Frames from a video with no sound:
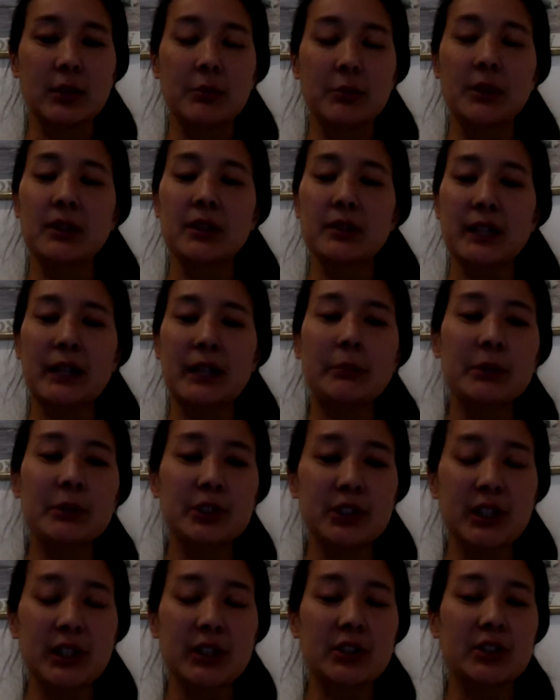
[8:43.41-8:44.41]
but climate
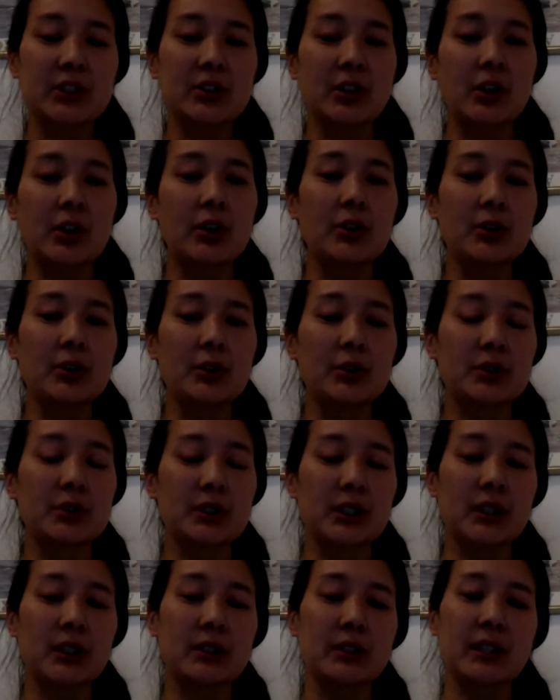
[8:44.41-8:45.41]
change is all those
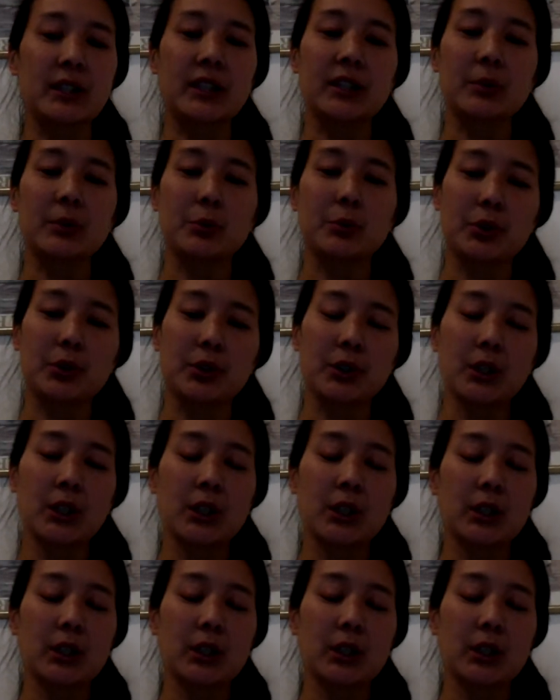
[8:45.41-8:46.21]
things, like the more